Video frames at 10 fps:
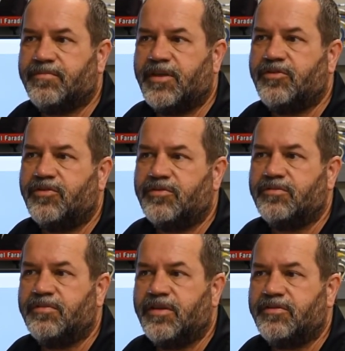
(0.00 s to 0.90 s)
they told
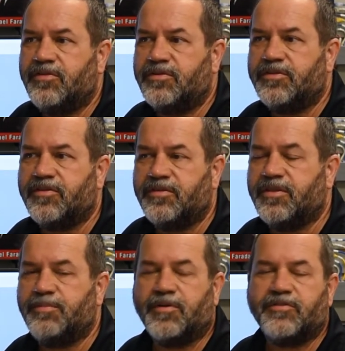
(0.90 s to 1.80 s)
they told us that
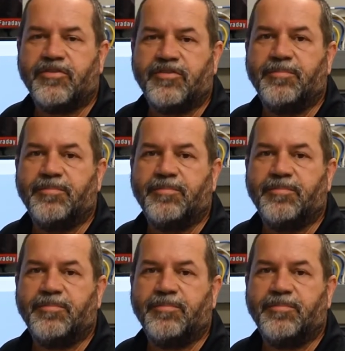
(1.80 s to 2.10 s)
they purchased